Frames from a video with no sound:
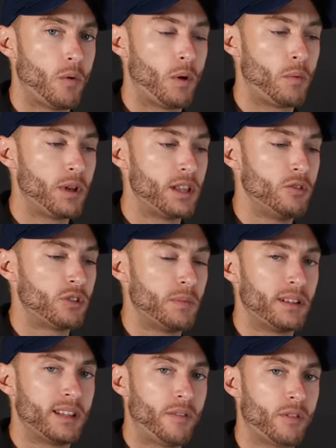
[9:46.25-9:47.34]
when we can use
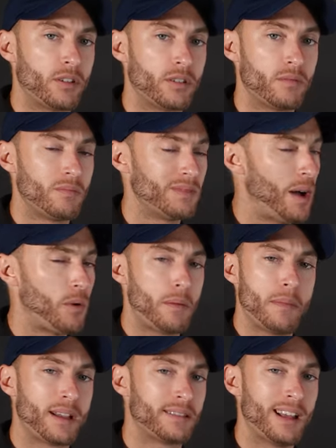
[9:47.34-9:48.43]
something different? That
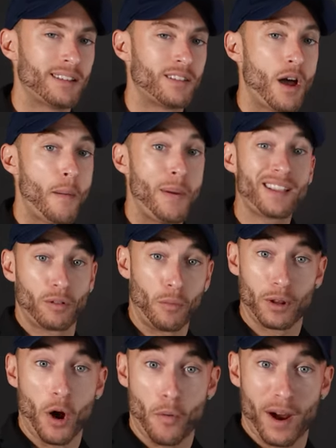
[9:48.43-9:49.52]
wouldn't make sense based on what
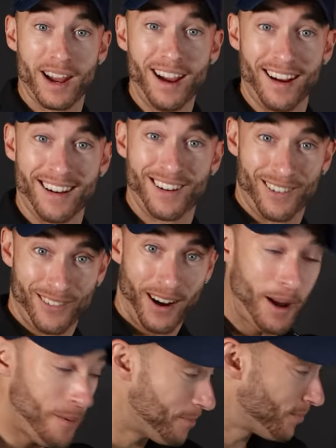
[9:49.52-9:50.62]
we know right here,
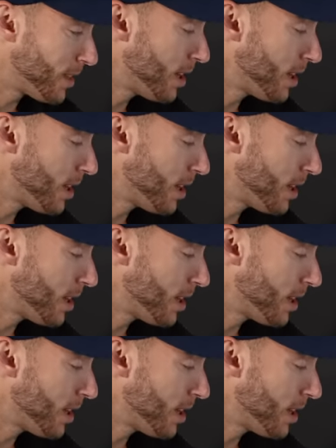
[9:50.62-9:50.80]
right?